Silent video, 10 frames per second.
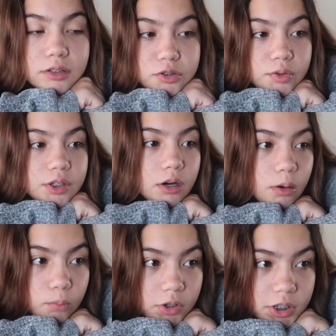doing
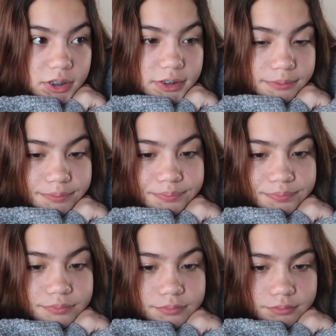homework
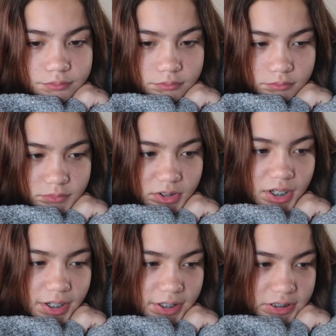
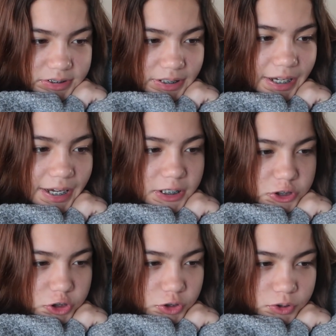because I
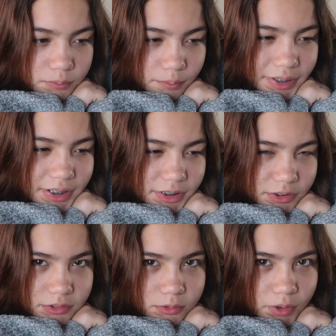had to like
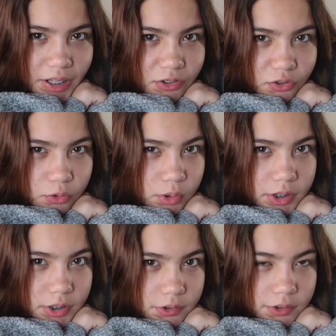write a
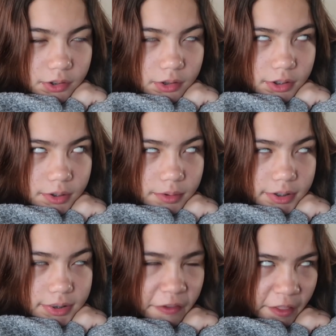story or something
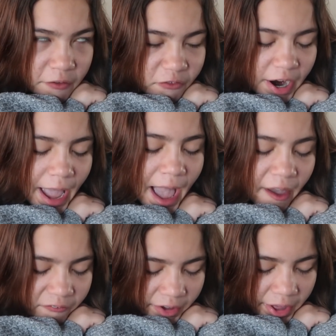like for
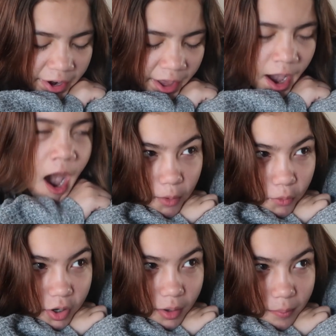Avid. I
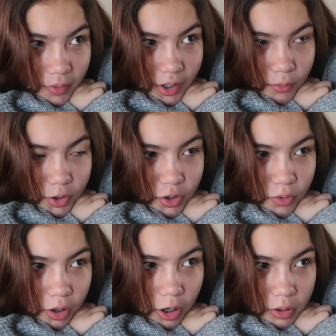woke up like when you
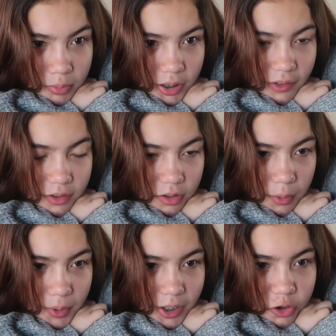called me, I think you
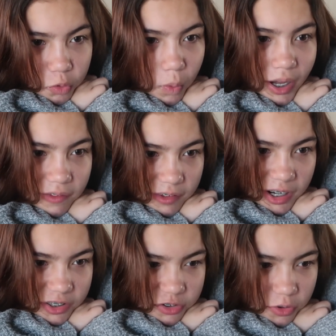called me like twice and
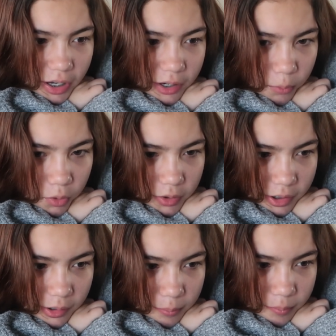I still hadn't
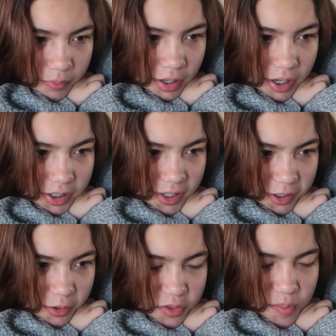woken up because I
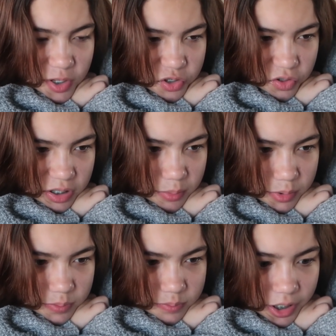thought it was in my
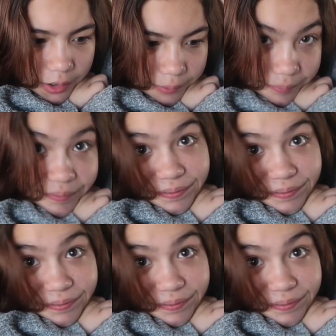dream. So,